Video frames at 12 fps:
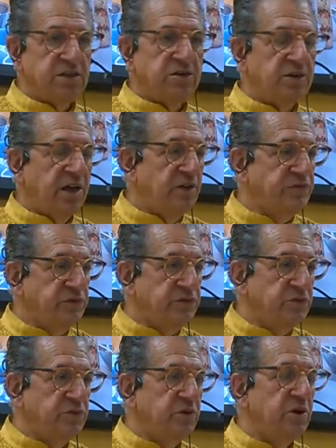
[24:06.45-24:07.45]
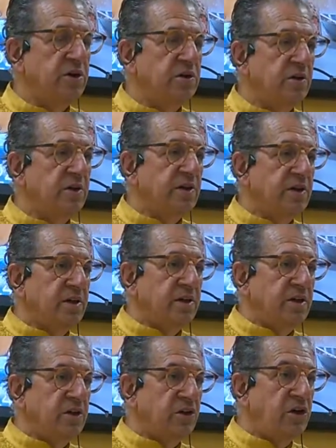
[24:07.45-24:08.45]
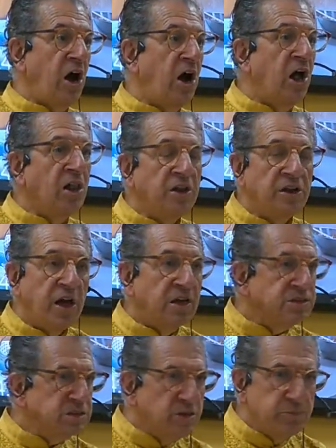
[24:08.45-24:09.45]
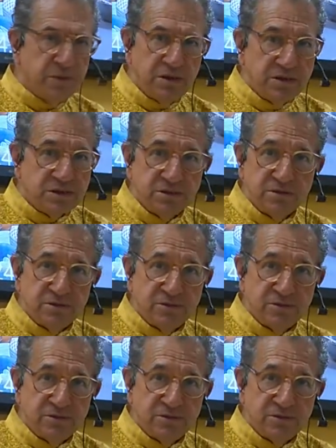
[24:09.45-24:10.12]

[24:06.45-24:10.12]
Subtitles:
You don't have to do colonoscopies.